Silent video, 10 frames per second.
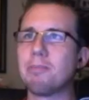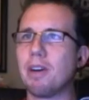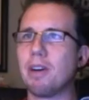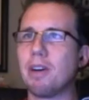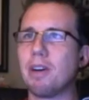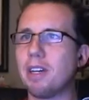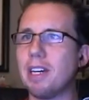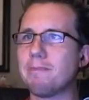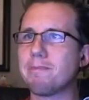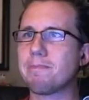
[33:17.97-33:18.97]
March,
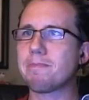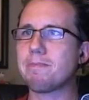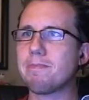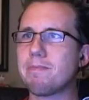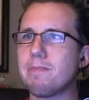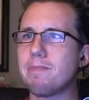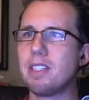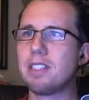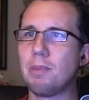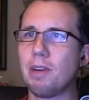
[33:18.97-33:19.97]
right?
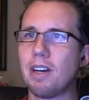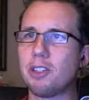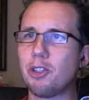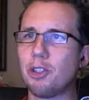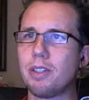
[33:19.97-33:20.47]
It's in March.